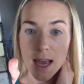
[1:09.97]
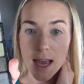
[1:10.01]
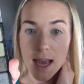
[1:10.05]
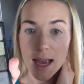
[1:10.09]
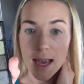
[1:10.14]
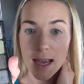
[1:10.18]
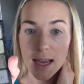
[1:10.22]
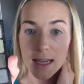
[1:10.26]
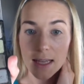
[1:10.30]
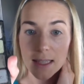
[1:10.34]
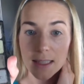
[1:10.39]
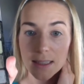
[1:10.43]

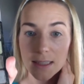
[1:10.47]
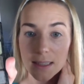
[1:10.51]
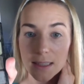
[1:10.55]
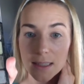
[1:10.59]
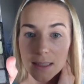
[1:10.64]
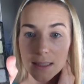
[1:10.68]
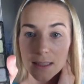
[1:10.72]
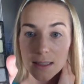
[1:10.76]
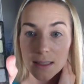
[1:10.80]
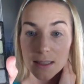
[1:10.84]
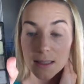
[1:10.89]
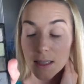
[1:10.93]
And
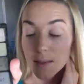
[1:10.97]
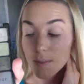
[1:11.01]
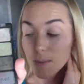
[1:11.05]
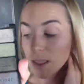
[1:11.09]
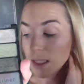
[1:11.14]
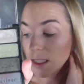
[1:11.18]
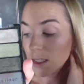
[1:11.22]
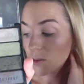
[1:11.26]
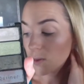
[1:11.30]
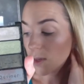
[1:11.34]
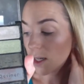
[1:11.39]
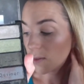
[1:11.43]
some of
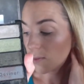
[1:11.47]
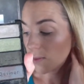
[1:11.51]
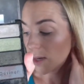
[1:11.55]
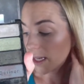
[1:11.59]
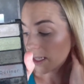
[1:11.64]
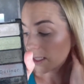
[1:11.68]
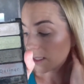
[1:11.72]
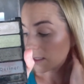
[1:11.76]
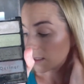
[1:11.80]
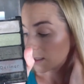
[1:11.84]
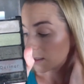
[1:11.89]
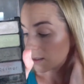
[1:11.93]
these Wet n
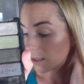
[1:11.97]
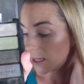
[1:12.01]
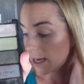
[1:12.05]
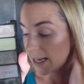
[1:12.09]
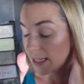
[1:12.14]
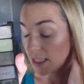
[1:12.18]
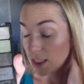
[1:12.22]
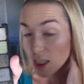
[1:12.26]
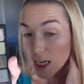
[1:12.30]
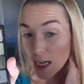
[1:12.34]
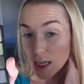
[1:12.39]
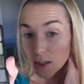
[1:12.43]
Wild
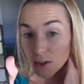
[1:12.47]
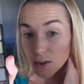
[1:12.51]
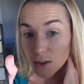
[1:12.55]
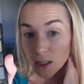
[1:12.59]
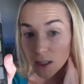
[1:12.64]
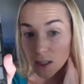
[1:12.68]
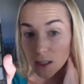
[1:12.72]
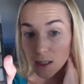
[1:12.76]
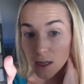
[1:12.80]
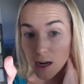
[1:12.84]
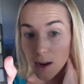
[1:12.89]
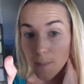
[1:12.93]
eyeshadows
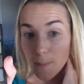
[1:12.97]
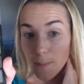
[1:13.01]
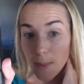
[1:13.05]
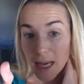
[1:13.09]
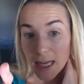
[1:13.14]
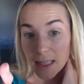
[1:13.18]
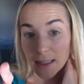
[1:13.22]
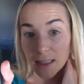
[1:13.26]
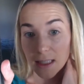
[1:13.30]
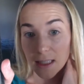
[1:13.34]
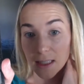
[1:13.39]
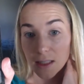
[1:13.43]
are
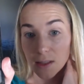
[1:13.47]
amazing.